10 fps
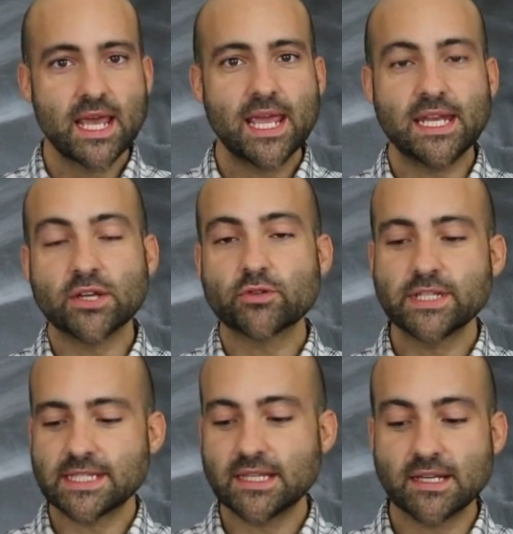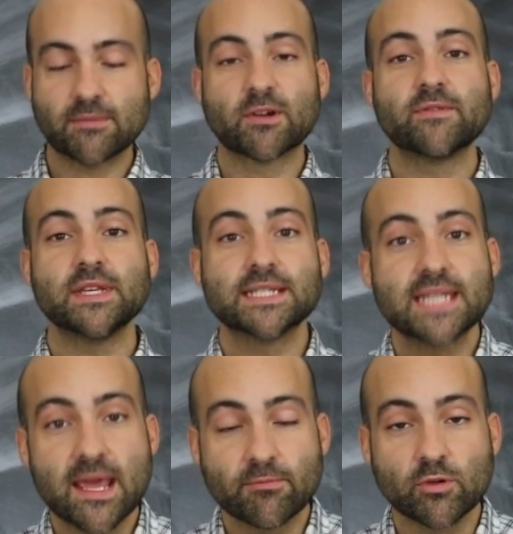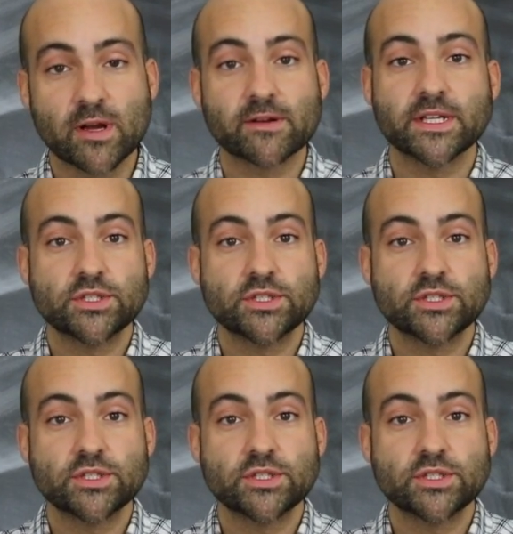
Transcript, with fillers: an increase in the number of these temporary